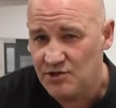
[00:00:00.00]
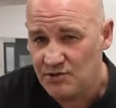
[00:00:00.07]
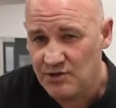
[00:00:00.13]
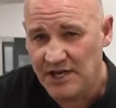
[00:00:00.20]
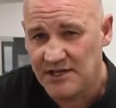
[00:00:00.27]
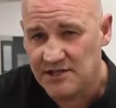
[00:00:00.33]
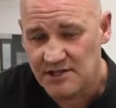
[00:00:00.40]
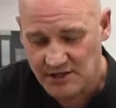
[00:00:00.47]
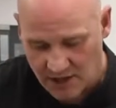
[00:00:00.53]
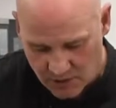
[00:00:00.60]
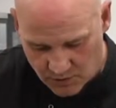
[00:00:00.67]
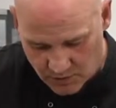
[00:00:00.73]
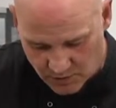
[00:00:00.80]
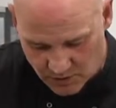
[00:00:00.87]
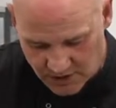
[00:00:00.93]
you'll get to know
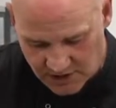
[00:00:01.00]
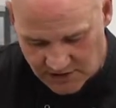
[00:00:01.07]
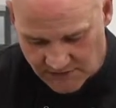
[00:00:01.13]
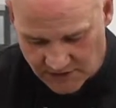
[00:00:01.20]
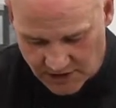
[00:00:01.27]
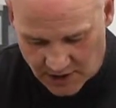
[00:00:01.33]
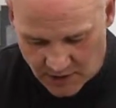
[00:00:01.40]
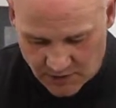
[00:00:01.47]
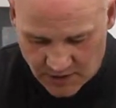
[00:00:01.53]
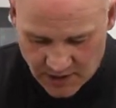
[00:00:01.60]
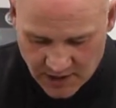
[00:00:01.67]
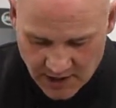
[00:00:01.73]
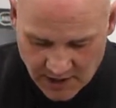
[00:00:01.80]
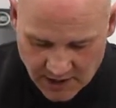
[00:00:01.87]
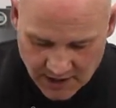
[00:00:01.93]
what works for you
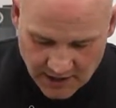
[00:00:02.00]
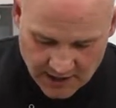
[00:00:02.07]
and